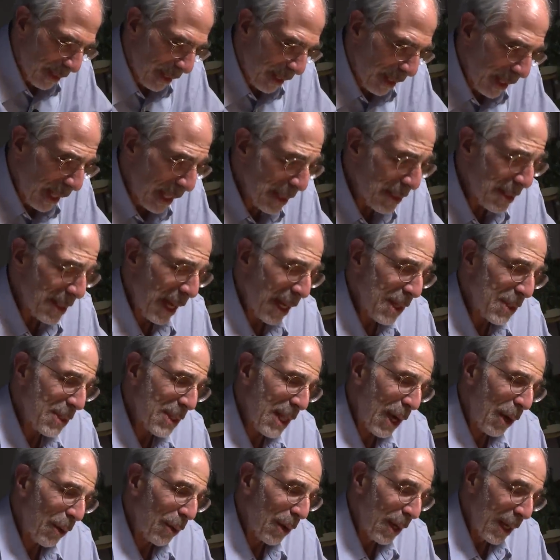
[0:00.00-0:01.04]
that's nice.
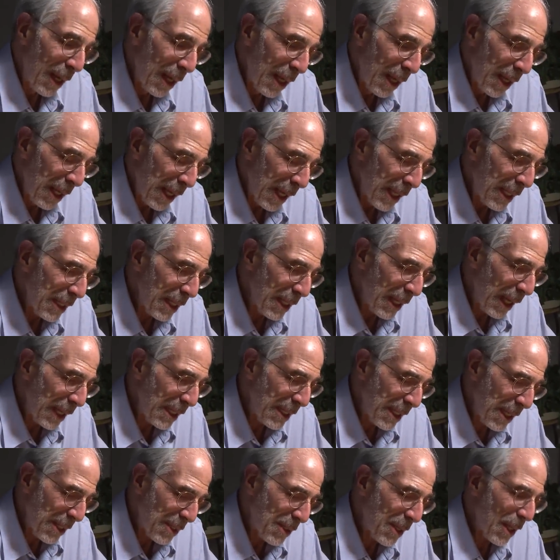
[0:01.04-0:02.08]
Now, in the
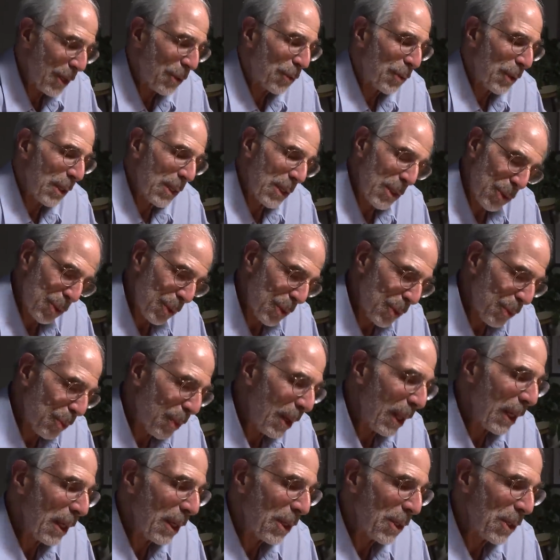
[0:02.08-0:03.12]
19th century, this was
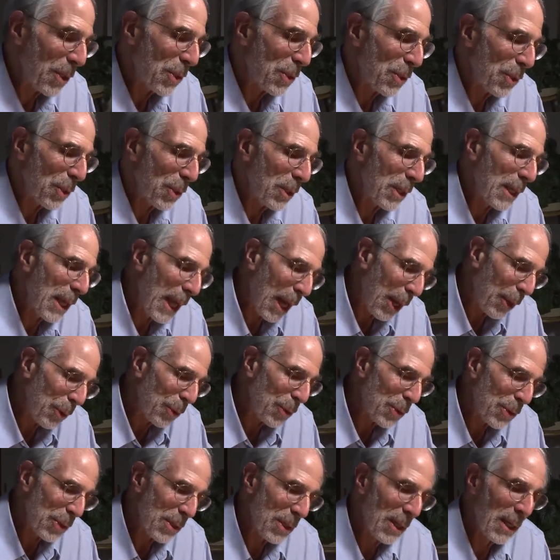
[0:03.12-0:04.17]
well understood.
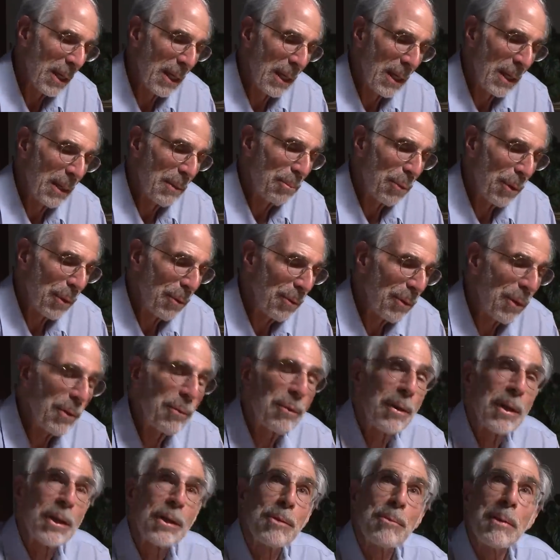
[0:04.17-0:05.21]
Gauss proved the
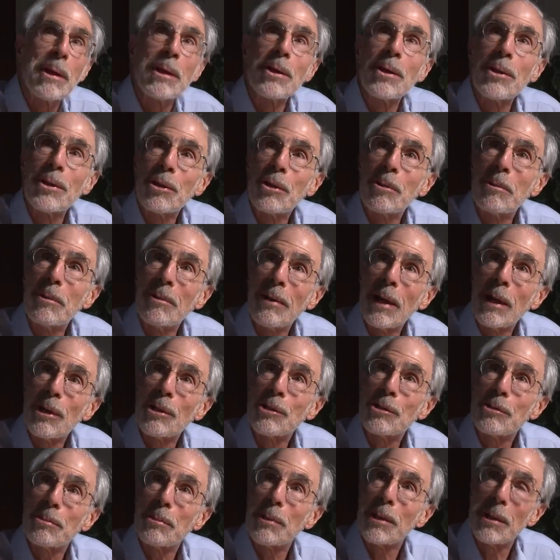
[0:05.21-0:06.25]
fundamental theorem of
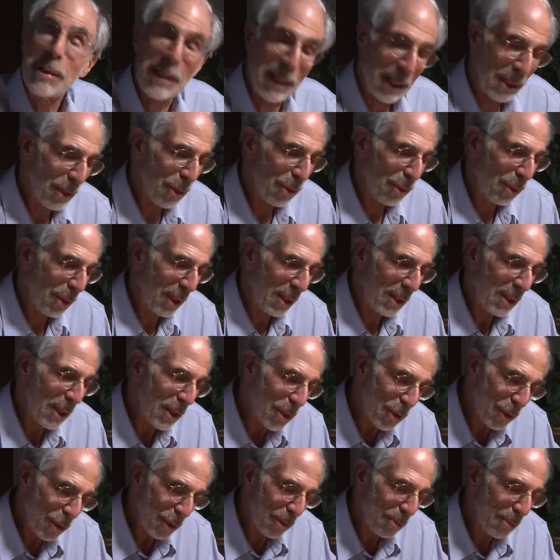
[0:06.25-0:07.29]
algebra. They knew that
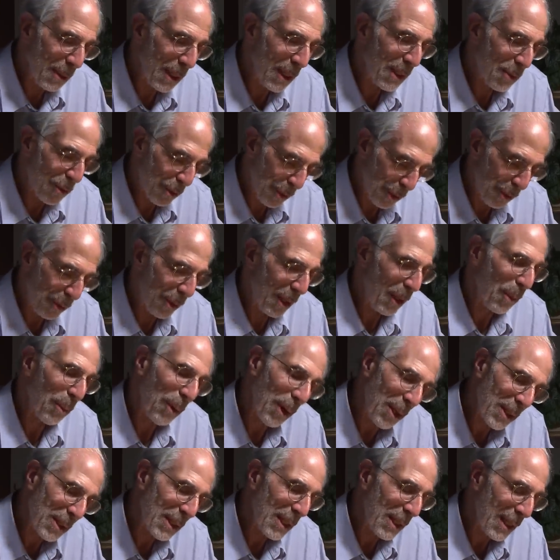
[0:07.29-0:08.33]
this should be true. They
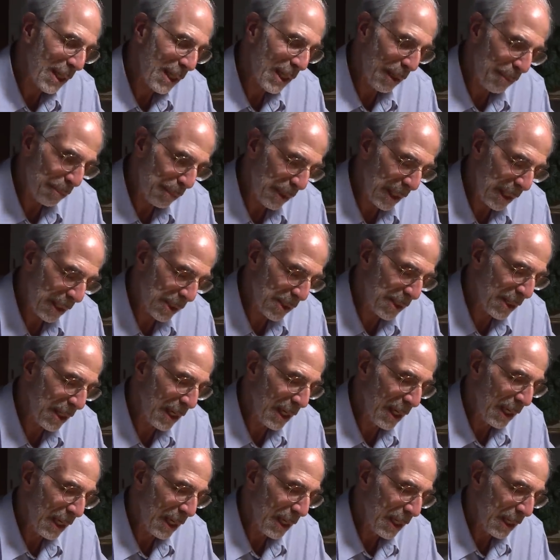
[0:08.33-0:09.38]
worked in the complex
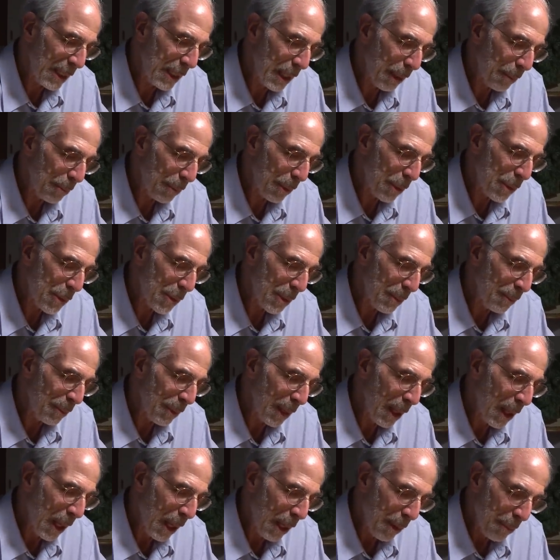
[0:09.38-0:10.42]
numbers.
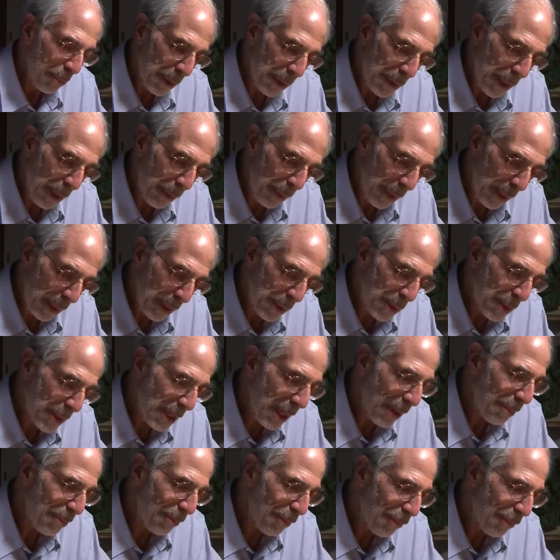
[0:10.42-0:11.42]
But they went a step